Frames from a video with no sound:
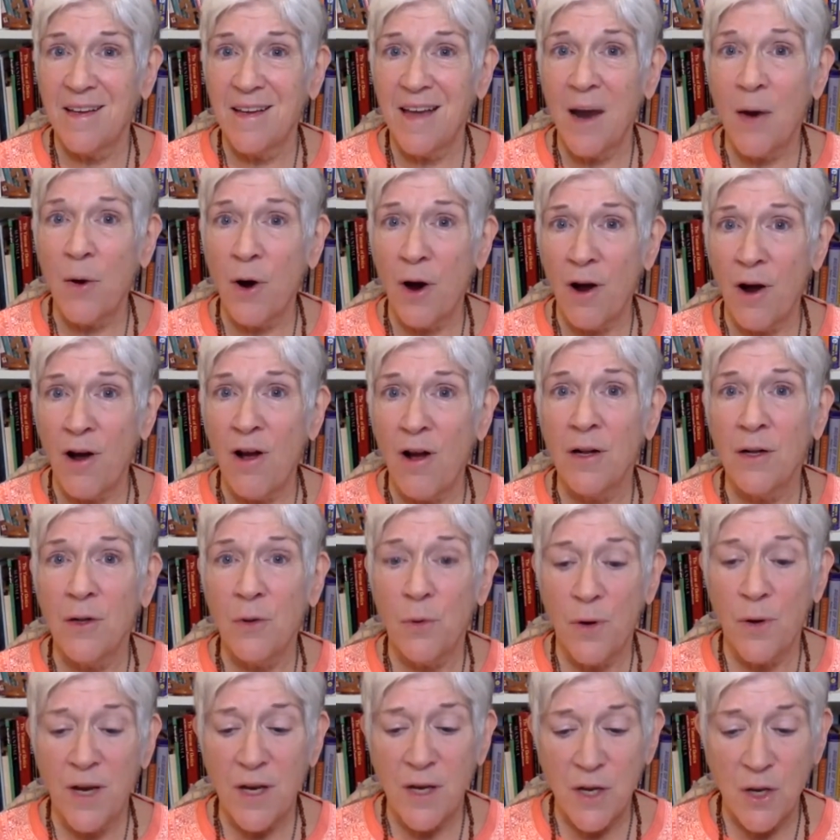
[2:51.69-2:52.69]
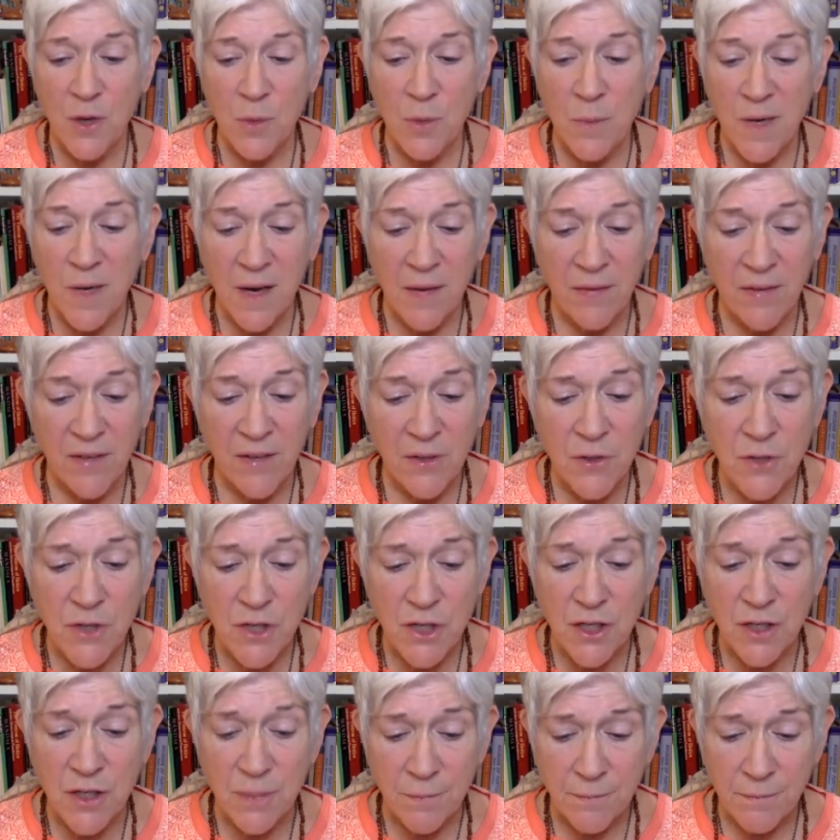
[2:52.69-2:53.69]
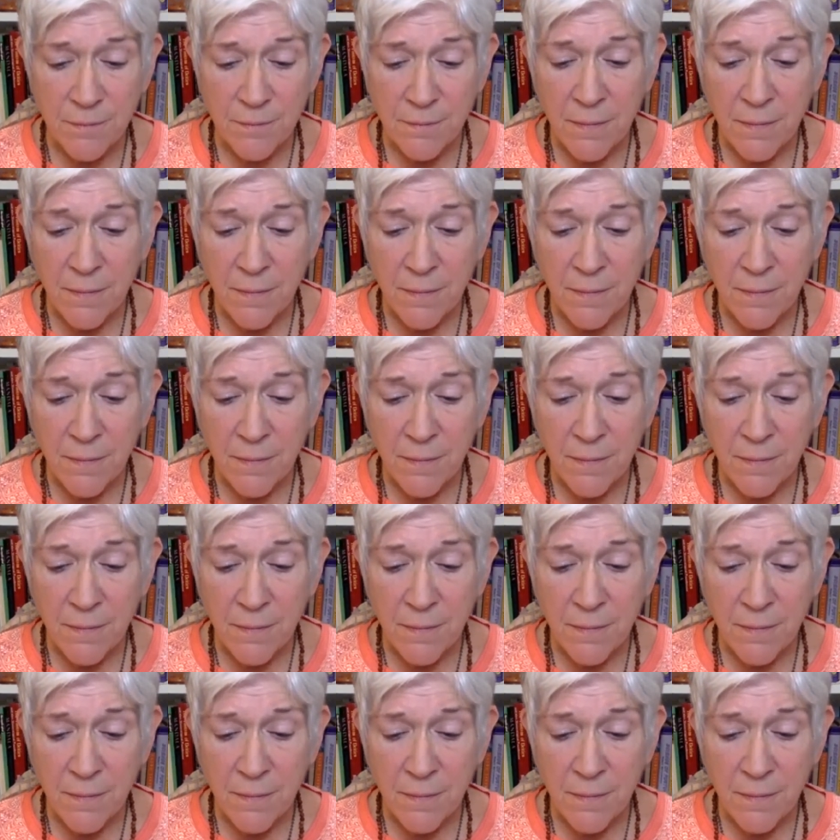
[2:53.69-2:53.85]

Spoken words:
our ongoing human evolution.